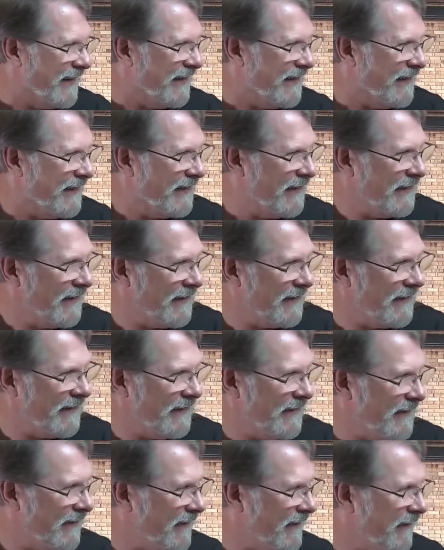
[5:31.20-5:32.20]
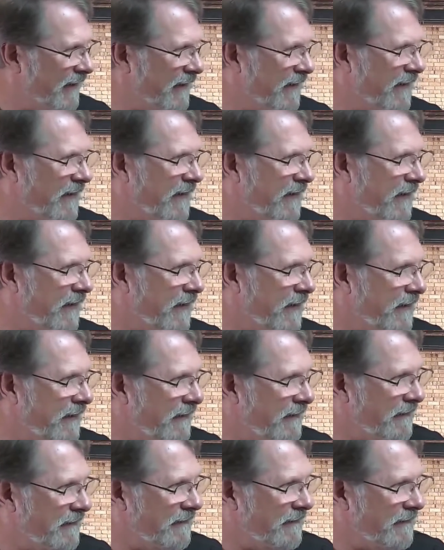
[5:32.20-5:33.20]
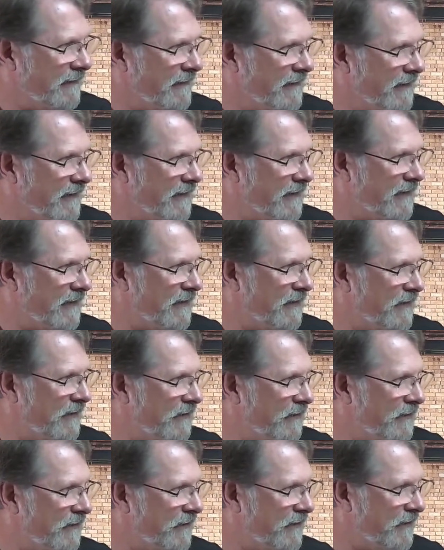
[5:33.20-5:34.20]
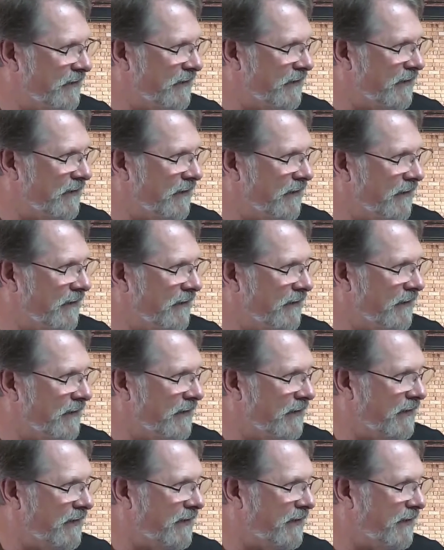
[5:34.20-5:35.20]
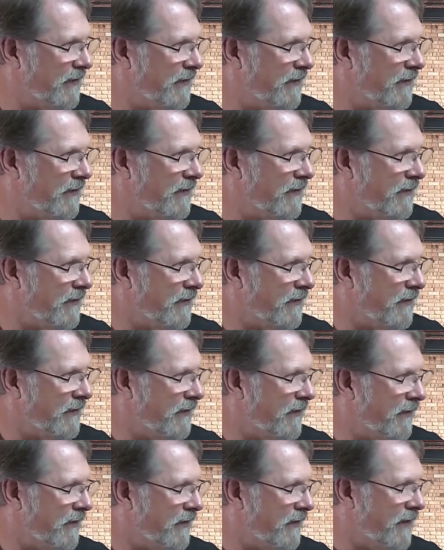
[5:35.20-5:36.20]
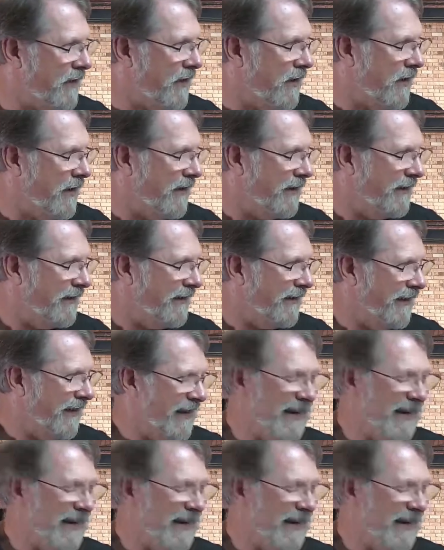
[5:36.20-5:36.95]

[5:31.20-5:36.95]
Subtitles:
This person isn't speaking.